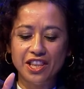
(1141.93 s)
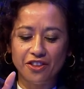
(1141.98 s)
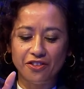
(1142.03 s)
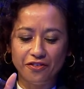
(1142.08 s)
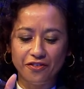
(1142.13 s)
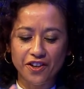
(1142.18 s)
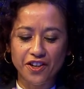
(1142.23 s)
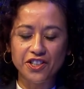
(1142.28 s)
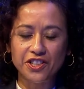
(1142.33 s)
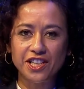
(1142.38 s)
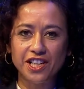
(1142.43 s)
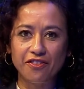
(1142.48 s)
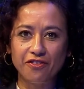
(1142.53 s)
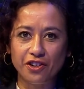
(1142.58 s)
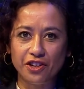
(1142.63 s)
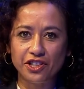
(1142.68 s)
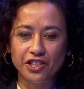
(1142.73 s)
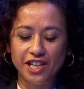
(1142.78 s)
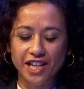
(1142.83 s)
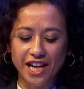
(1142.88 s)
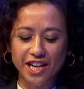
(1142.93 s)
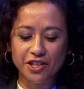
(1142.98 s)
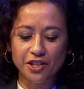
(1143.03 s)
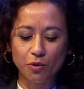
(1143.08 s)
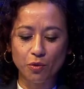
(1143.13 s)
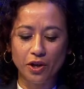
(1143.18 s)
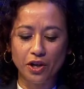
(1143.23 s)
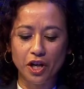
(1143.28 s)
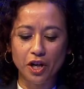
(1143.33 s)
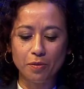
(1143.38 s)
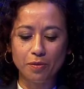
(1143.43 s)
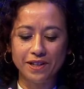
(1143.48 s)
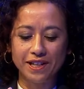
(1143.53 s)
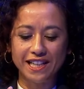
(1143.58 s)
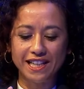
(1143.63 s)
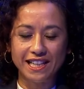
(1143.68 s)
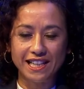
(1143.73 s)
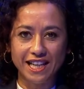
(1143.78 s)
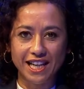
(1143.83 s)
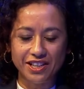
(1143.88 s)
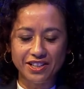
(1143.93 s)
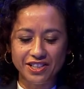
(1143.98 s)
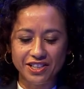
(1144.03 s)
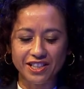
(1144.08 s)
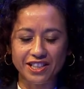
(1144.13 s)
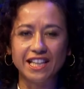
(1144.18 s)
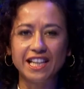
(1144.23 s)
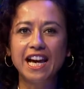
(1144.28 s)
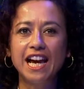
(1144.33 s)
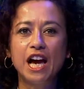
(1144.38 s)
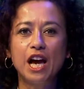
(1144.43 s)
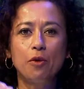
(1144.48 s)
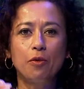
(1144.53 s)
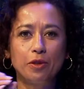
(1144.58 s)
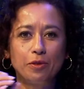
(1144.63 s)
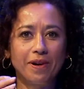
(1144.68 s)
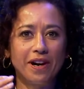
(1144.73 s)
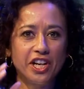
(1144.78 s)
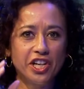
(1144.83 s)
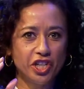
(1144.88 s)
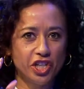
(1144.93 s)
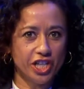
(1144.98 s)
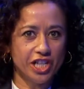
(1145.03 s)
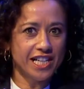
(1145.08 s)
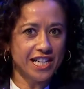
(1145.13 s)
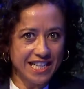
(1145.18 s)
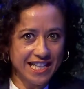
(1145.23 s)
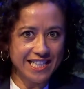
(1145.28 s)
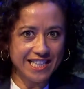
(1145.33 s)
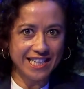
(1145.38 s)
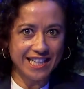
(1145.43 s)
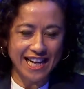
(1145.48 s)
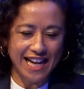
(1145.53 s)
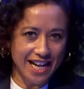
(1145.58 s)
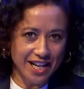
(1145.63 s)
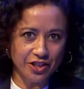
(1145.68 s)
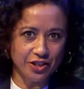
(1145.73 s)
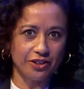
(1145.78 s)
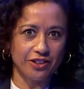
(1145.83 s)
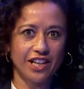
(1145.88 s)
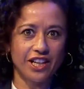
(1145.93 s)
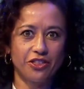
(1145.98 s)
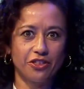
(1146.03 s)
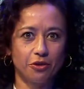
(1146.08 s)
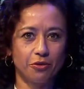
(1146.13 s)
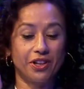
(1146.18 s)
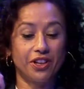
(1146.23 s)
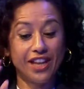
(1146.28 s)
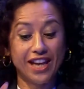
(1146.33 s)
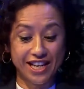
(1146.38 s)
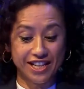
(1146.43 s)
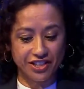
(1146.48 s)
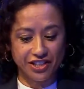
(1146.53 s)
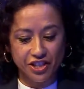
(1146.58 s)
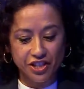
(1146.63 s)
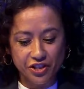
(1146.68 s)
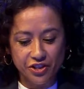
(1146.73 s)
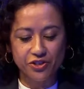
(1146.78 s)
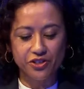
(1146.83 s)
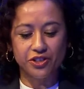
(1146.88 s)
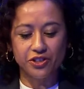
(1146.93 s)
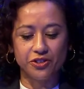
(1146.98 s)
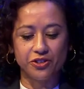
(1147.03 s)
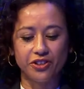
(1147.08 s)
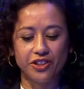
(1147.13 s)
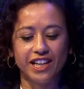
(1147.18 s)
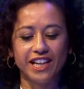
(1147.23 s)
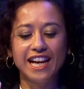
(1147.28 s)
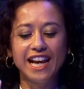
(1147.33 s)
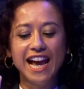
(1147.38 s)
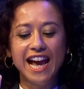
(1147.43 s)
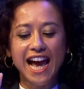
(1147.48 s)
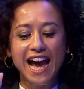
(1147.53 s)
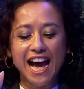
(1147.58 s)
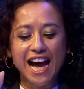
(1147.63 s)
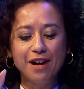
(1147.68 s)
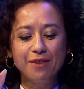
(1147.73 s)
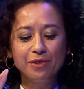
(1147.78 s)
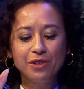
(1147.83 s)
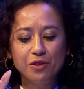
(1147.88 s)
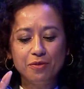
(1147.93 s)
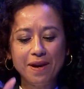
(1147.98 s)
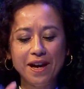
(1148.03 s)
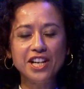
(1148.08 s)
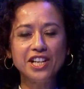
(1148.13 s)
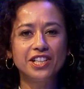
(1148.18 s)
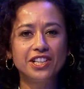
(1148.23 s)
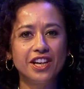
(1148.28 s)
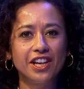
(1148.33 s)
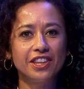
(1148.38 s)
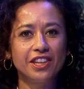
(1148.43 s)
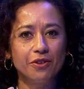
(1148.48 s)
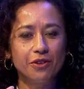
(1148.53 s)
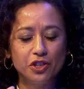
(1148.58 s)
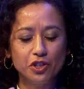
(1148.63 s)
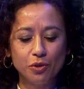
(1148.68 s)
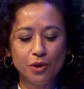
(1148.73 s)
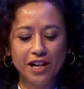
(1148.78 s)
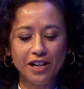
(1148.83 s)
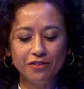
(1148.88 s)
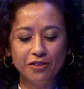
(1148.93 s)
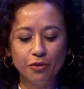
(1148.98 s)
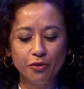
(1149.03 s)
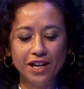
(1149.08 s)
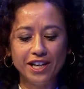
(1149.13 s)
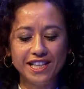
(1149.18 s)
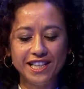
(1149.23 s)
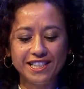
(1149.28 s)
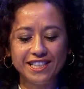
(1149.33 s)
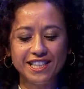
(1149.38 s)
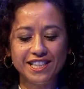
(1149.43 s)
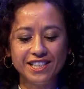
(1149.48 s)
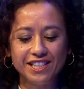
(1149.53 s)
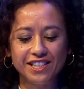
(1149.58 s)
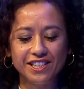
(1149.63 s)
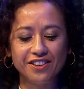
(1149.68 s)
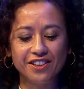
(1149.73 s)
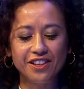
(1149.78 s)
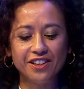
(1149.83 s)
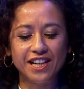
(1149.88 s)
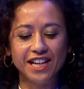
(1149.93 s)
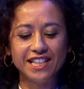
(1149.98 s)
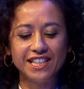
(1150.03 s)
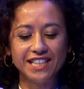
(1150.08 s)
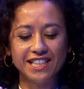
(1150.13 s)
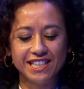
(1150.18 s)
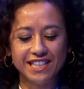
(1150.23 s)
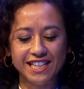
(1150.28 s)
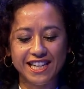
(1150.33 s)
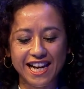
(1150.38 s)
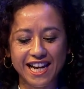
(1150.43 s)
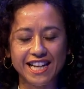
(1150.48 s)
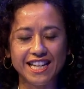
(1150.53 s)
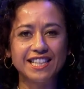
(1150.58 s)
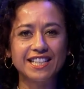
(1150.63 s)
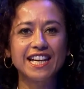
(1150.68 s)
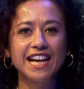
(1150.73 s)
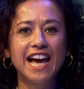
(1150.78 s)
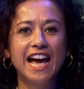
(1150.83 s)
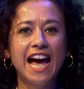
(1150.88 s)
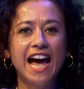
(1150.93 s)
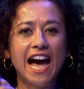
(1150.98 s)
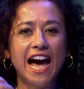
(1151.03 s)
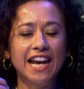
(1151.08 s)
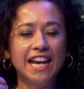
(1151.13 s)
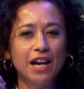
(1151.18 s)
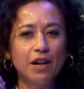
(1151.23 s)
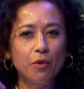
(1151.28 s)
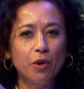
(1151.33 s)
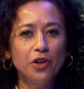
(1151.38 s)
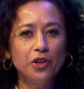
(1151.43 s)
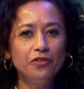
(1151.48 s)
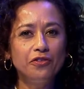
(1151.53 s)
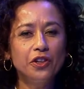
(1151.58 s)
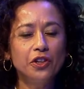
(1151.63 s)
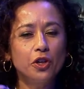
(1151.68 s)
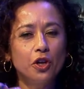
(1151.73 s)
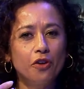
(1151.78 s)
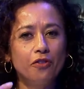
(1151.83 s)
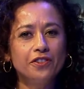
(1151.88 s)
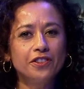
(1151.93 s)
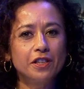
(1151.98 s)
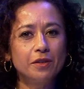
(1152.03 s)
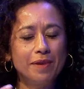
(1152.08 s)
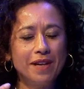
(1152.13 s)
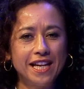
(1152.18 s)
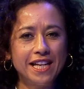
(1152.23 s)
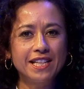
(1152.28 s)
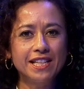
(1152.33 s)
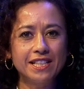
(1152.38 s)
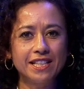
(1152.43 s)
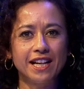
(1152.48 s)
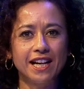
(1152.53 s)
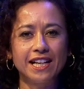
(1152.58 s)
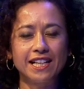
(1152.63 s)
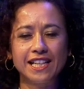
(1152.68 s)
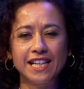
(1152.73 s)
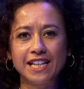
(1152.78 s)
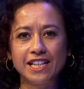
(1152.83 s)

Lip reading: the first ever international one opening in London. With my journalistic hat on, I thought, well, that's a news story. You mentioned that there are 12 already existent in the United States. And I wonder if you could offer some insight